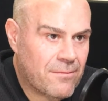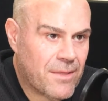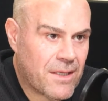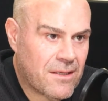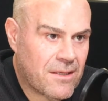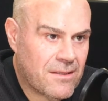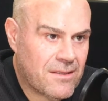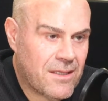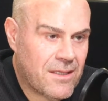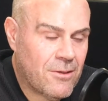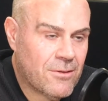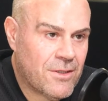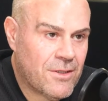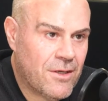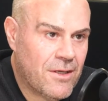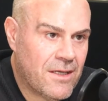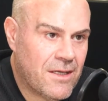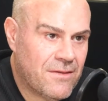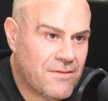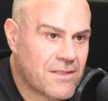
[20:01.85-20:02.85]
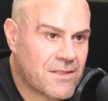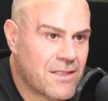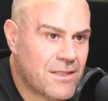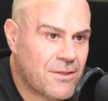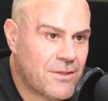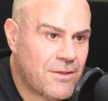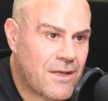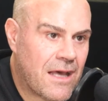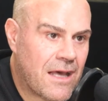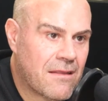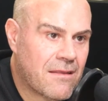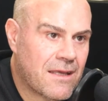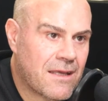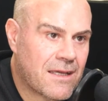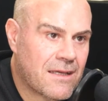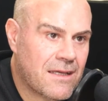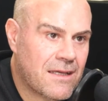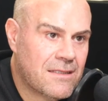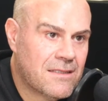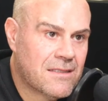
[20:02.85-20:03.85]
Because the alternative is to do
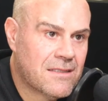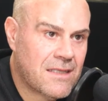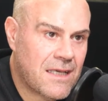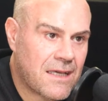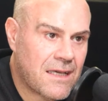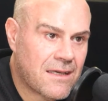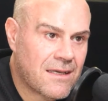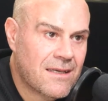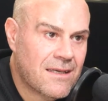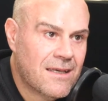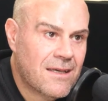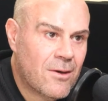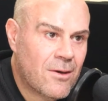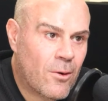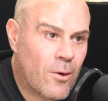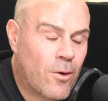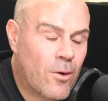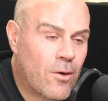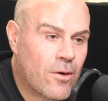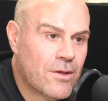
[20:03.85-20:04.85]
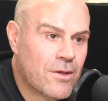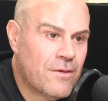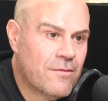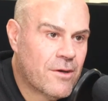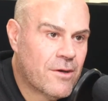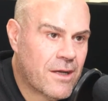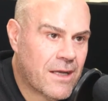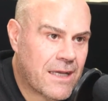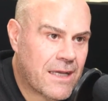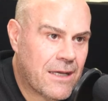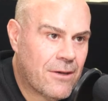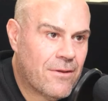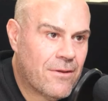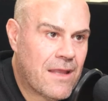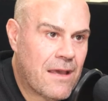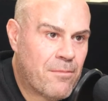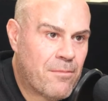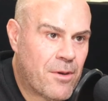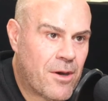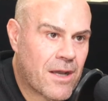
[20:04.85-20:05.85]
nothing and sink, or you've got to get on
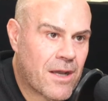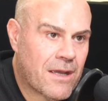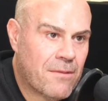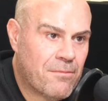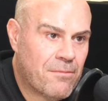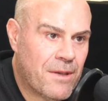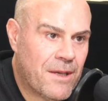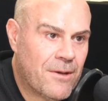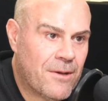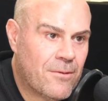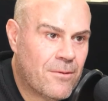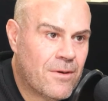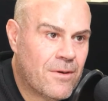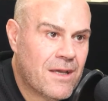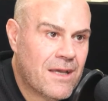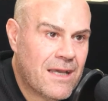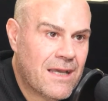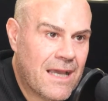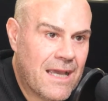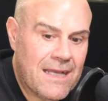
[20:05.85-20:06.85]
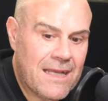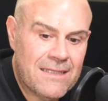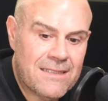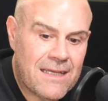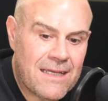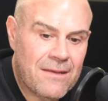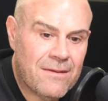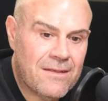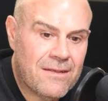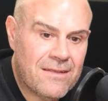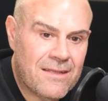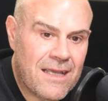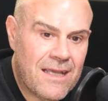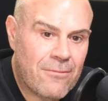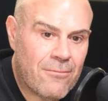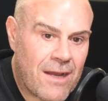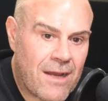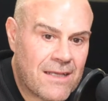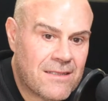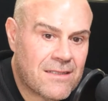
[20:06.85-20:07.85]
that bike and pedal, and it
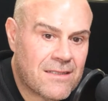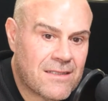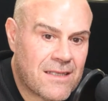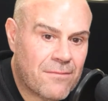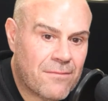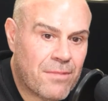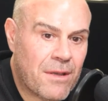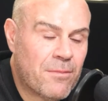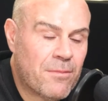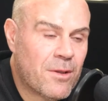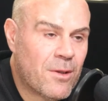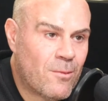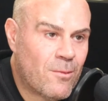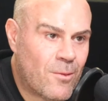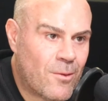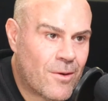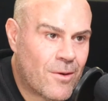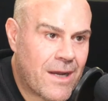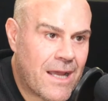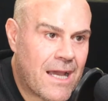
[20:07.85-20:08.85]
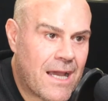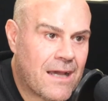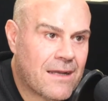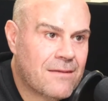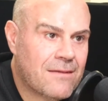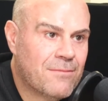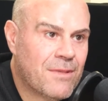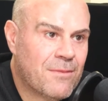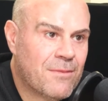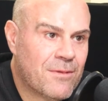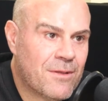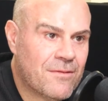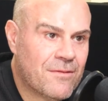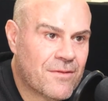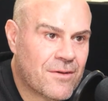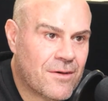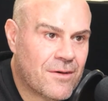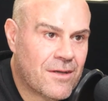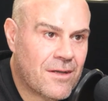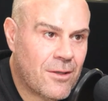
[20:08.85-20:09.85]
then raises that people are worn out, people have
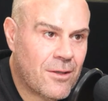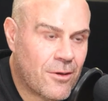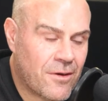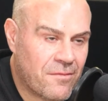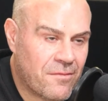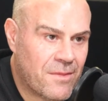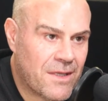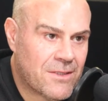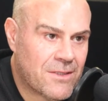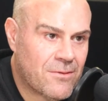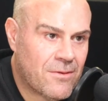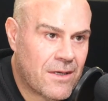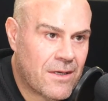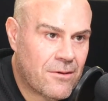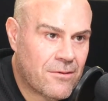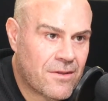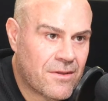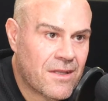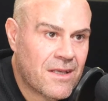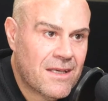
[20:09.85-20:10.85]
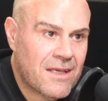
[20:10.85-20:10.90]
got a lot of mental health